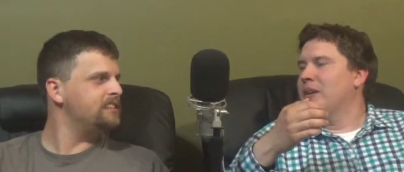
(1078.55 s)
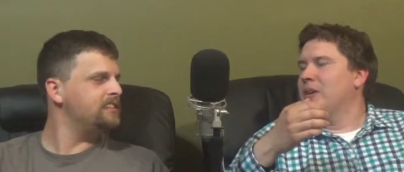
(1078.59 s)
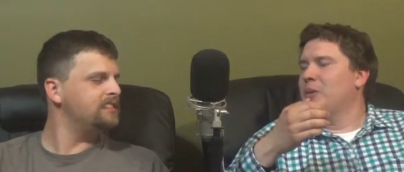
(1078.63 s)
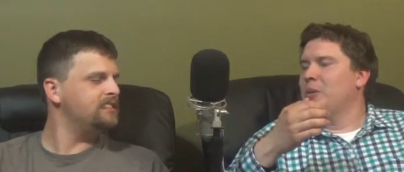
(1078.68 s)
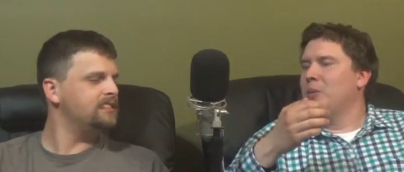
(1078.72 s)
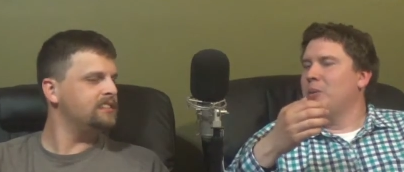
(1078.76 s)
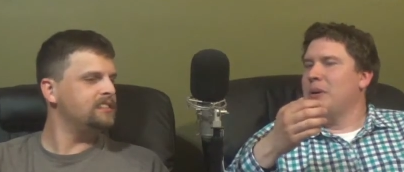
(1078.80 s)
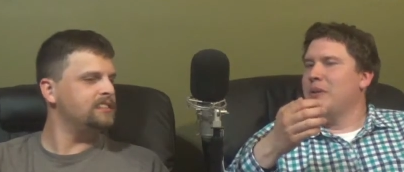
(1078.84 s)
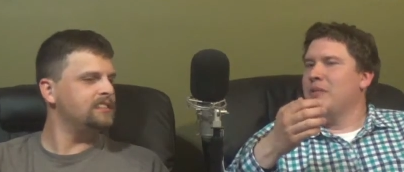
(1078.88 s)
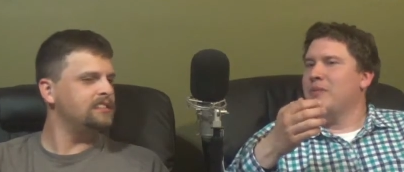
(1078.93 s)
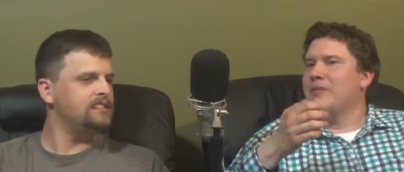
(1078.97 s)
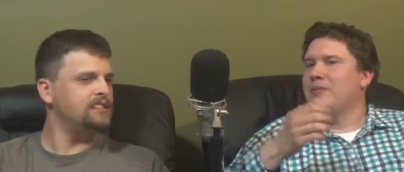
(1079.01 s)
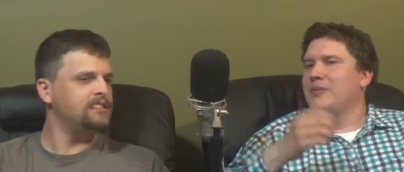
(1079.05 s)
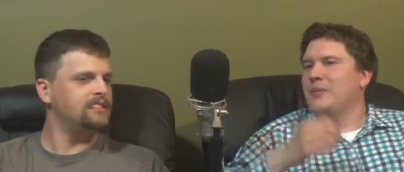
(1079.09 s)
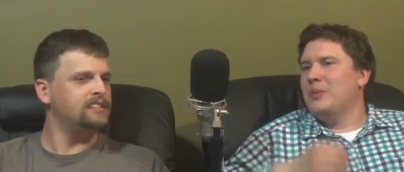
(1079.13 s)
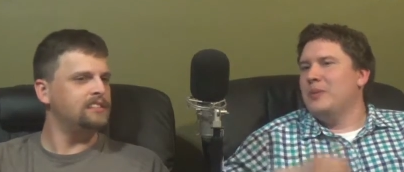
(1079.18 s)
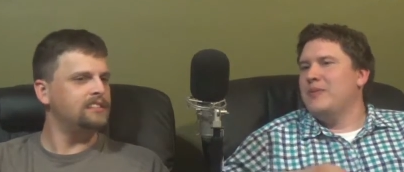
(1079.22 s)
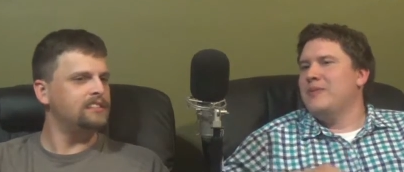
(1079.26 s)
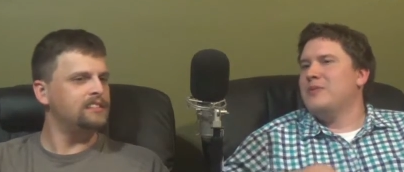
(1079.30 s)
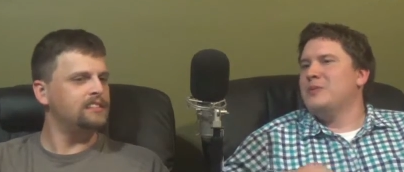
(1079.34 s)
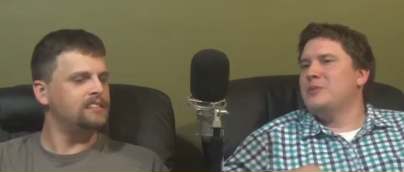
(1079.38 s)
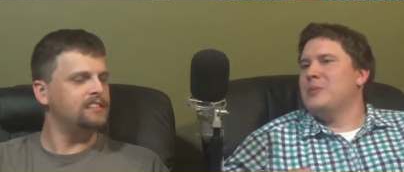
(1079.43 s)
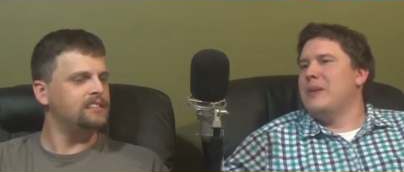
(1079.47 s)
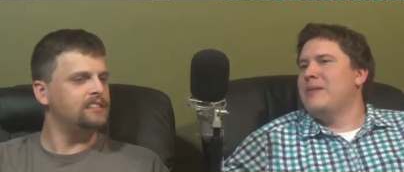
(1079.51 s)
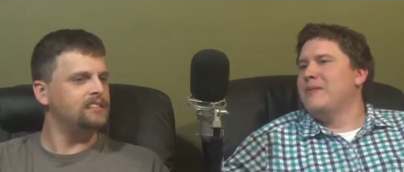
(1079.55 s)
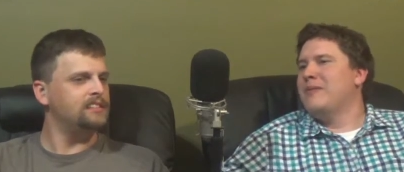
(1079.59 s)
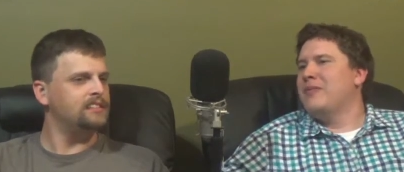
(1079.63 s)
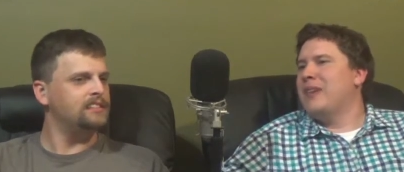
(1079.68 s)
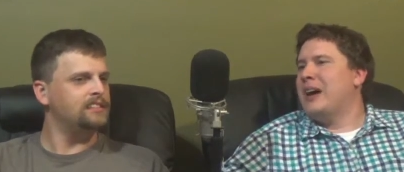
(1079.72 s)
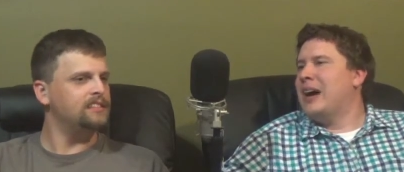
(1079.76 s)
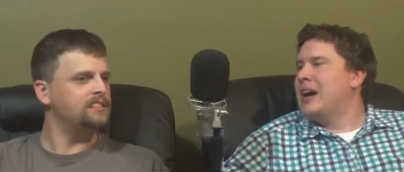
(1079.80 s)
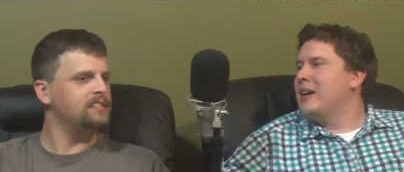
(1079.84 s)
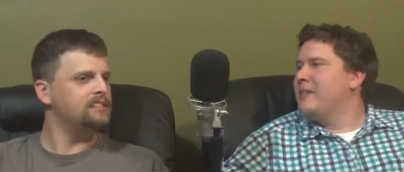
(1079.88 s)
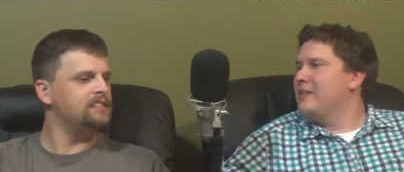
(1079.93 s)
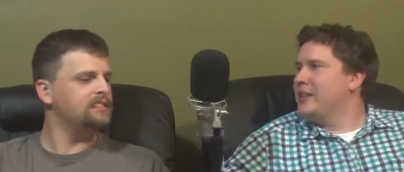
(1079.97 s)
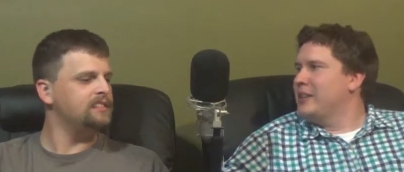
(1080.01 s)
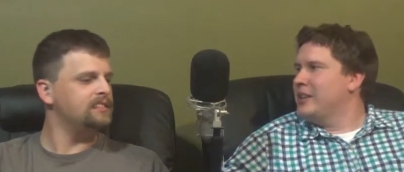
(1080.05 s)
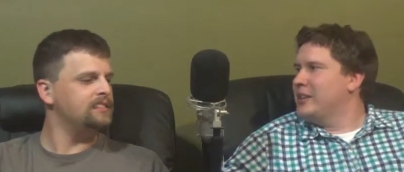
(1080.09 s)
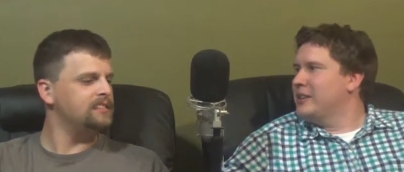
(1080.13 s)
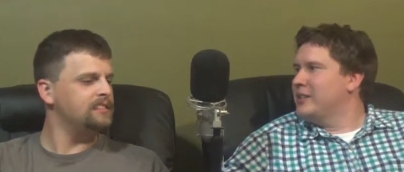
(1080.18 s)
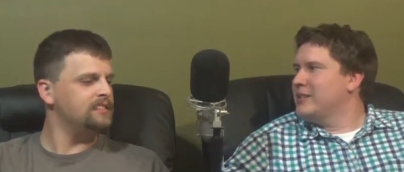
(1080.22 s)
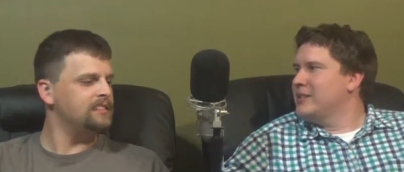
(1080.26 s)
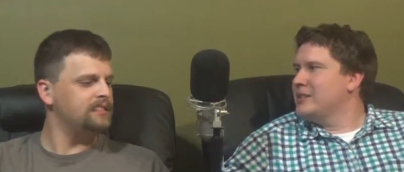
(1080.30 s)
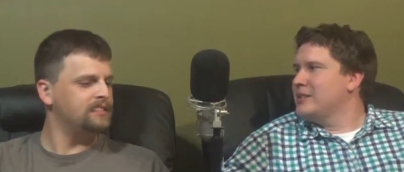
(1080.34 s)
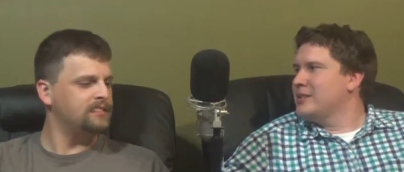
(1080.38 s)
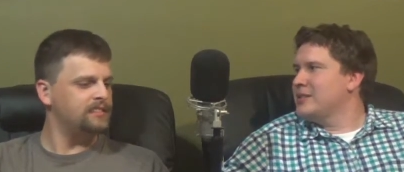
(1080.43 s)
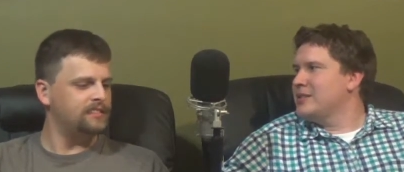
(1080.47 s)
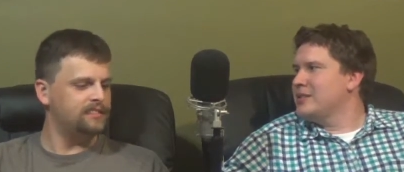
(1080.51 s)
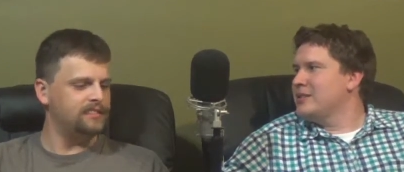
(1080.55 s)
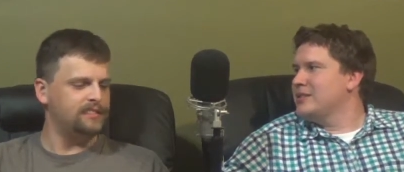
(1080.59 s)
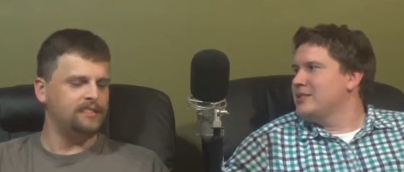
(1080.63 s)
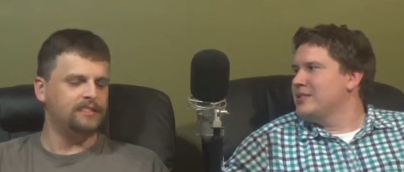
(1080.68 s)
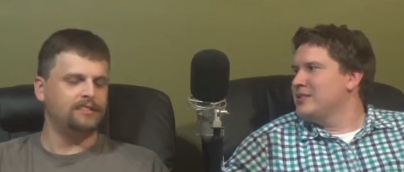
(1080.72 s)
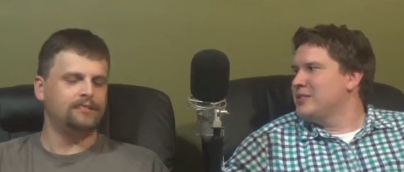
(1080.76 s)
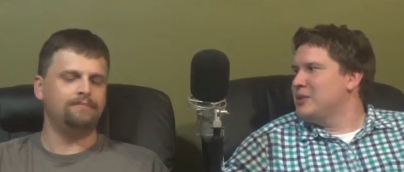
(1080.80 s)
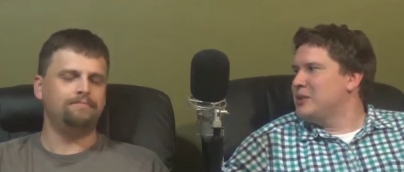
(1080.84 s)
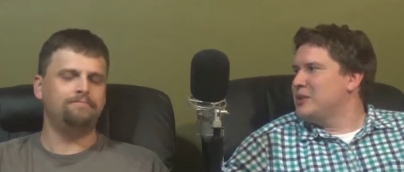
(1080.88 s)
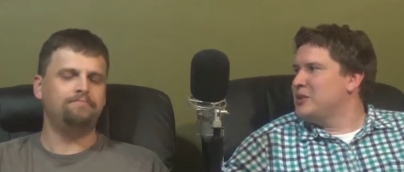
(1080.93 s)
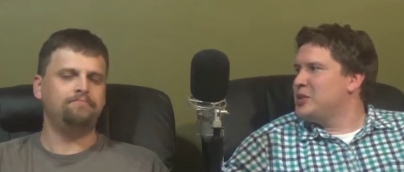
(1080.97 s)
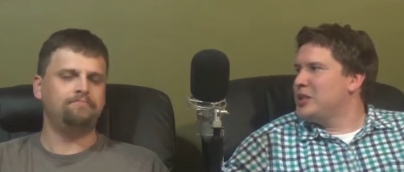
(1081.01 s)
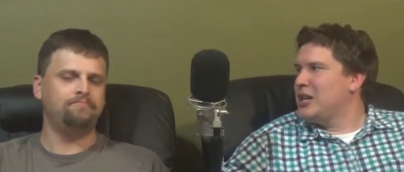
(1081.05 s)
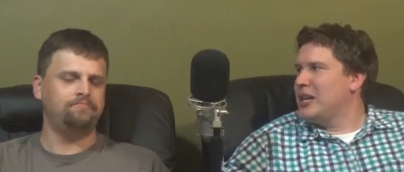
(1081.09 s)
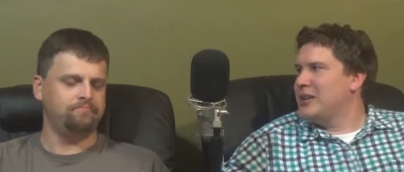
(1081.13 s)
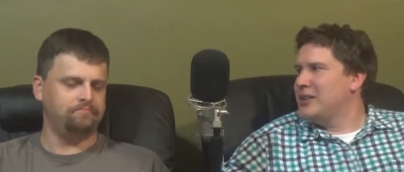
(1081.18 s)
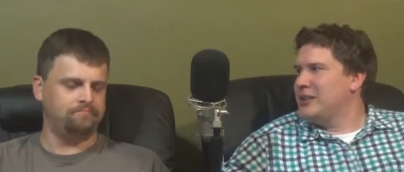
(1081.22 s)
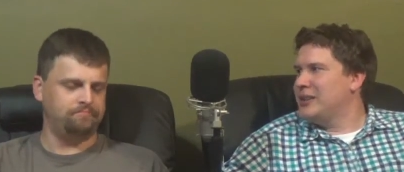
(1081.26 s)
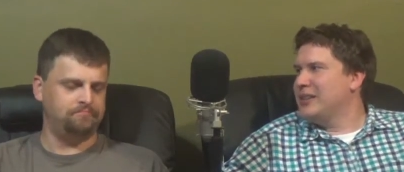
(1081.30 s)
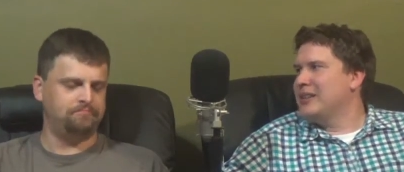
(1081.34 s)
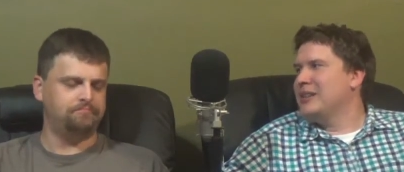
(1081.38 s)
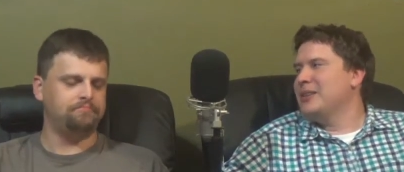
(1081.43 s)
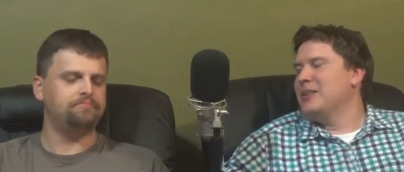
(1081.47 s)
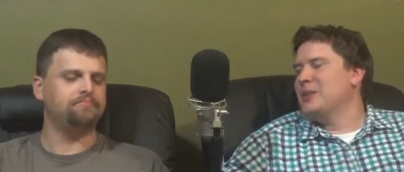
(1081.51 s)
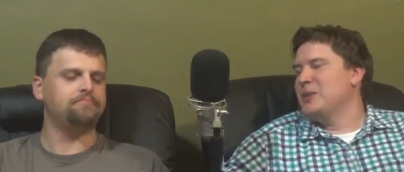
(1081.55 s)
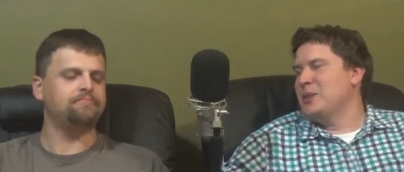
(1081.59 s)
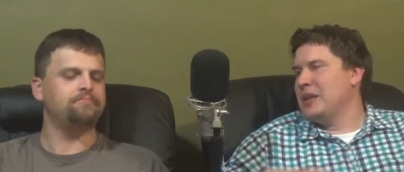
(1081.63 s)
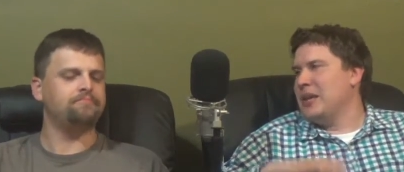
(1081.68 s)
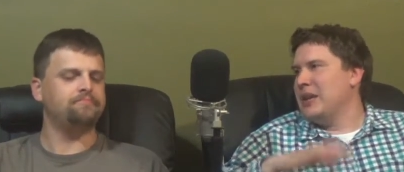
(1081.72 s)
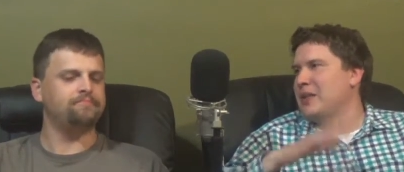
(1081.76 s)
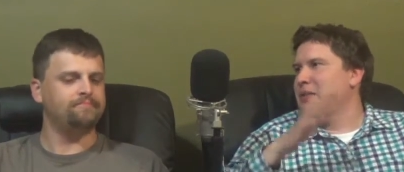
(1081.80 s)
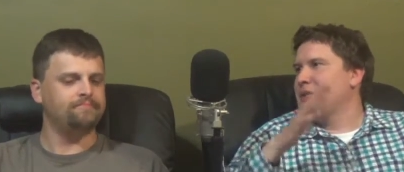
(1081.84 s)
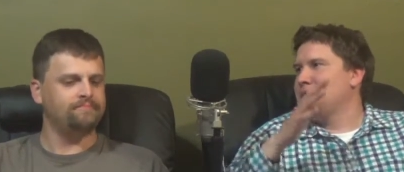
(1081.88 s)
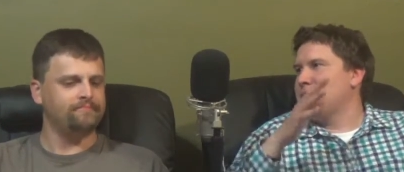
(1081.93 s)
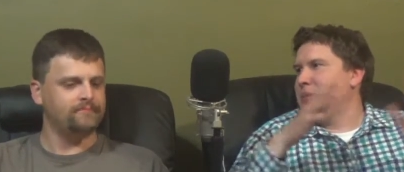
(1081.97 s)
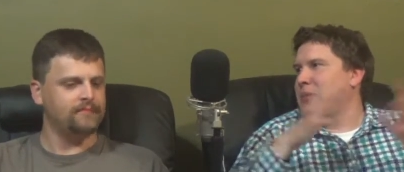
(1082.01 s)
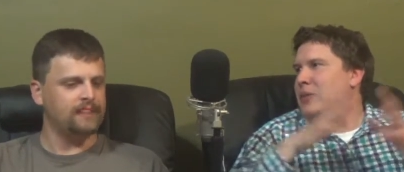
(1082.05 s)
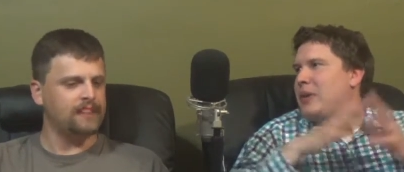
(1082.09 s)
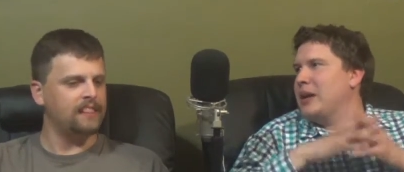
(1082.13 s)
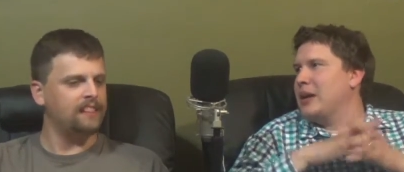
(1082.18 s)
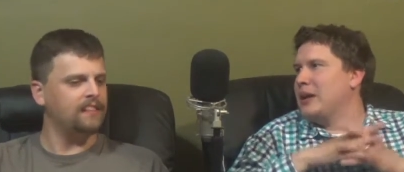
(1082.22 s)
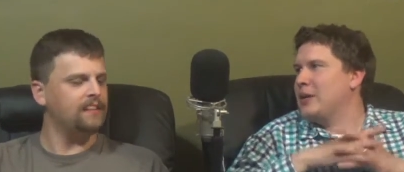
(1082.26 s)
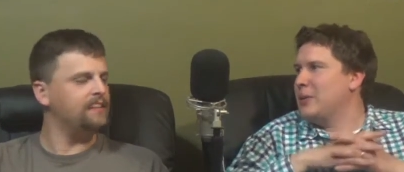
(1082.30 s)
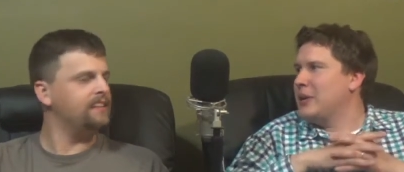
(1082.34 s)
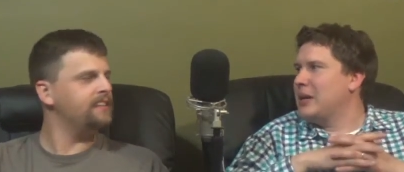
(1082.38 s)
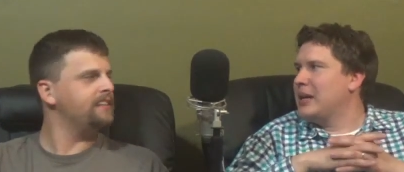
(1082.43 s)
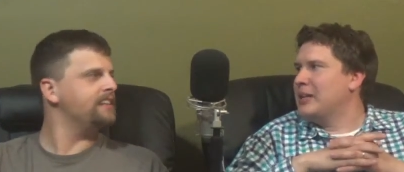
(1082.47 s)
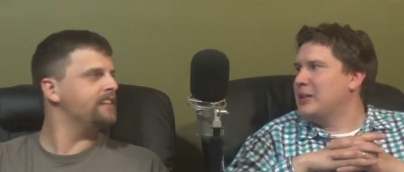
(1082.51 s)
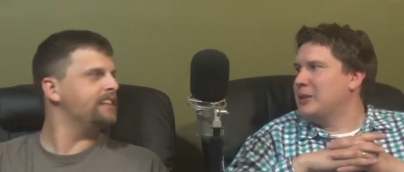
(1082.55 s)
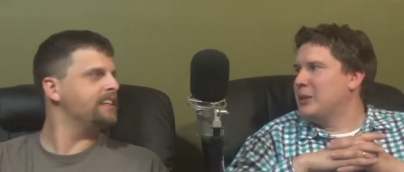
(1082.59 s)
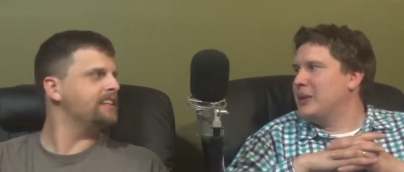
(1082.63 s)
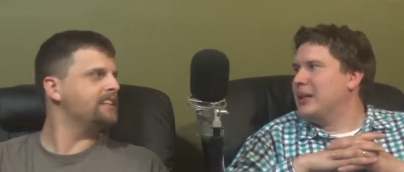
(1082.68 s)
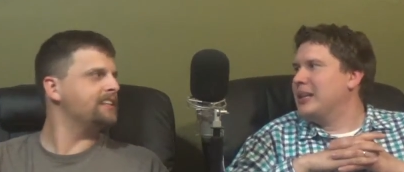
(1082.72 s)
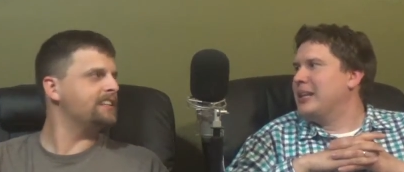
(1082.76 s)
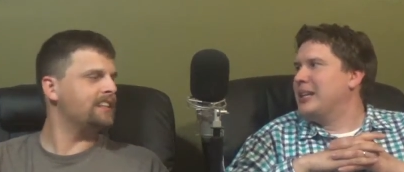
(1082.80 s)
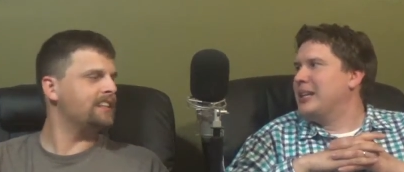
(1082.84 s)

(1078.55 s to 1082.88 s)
Speaker 1: We've spent 5 years doing genre. Give us a break. We can do a